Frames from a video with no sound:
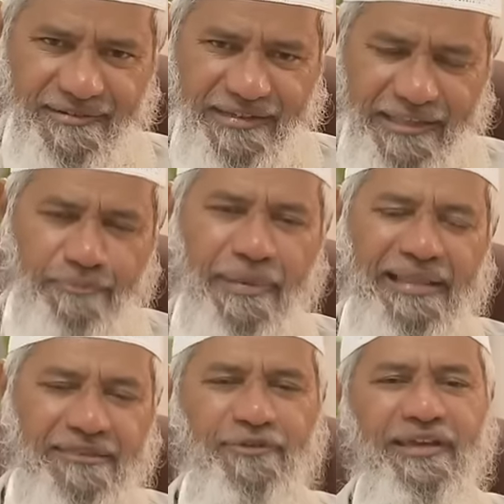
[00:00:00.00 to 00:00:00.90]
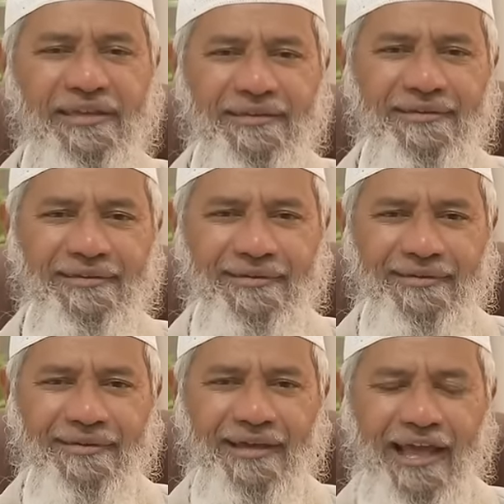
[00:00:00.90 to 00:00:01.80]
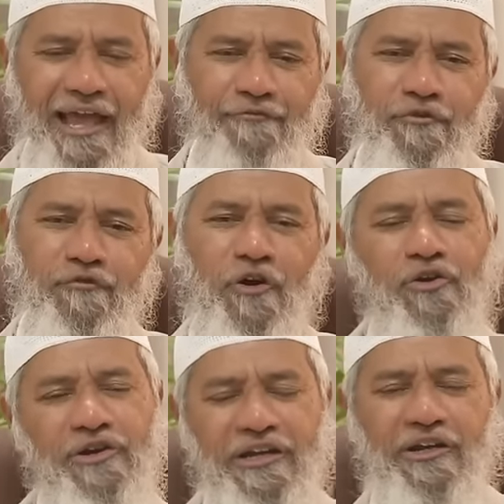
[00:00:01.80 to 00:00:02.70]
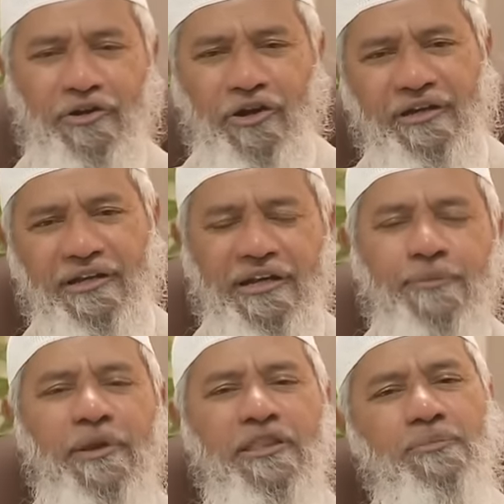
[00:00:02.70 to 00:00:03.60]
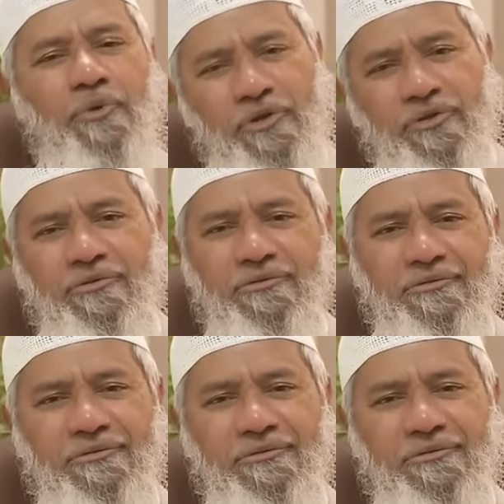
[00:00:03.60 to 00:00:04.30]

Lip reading: the pathway, have you followed it or not, depends upon you.